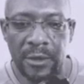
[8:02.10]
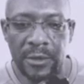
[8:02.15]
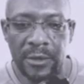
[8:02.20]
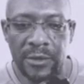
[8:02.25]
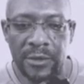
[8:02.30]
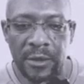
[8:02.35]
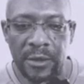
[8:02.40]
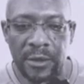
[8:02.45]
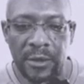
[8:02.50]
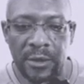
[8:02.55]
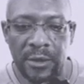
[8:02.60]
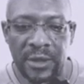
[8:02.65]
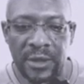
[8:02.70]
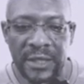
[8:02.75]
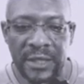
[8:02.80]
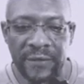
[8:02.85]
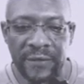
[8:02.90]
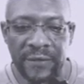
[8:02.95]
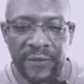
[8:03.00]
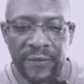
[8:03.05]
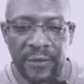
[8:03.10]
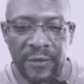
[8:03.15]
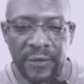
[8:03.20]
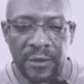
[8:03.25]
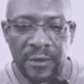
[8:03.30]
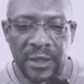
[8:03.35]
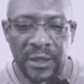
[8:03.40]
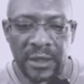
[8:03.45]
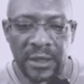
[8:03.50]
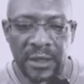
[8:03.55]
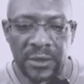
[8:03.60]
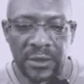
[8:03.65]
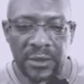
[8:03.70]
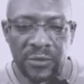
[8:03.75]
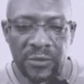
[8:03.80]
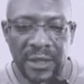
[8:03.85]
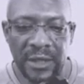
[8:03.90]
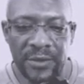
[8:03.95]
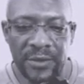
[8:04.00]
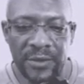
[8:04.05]
It's not got any funky
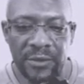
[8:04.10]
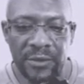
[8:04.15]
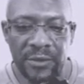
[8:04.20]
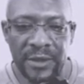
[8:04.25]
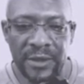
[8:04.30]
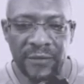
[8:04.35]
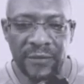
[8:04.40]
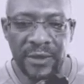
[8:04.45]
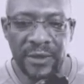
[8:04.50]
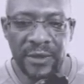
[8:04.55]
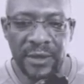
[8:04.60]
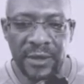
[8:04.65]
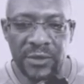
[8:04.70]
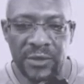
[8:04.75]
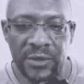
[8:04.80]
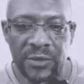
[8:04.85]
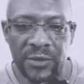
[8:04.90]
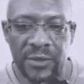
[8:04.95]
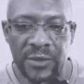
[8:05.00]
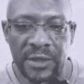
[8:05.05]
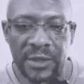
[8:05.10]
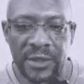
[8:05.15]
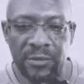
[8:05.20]
traps or anything. It's just